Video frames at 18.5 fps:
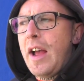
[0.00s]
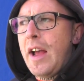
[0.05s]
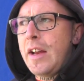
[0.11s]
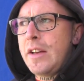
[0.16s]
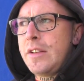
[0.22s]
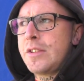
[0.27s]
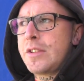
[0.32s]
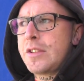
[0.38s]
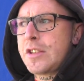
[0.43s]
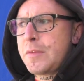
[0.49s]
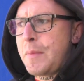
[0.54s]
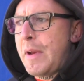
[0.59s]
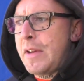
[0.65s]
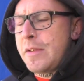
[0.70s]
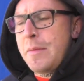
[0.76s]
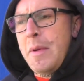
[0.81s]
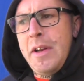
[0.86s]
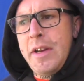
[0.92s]
and
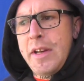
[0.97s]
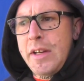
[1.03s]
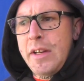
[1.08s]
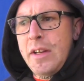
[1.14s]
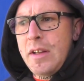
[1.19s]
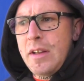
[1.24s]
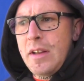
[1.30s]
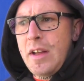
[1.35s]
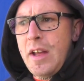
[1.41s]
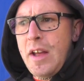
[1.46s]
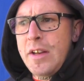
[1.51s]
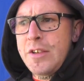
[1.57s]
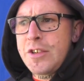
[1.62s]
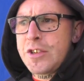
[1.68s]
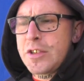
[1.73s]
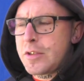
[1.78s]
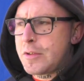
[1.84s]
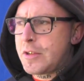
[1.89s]
spend money
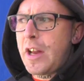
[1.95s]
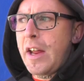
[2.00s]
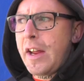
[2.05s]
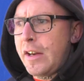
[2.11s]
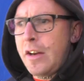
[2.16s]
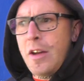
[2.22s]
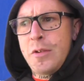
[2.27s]
and stay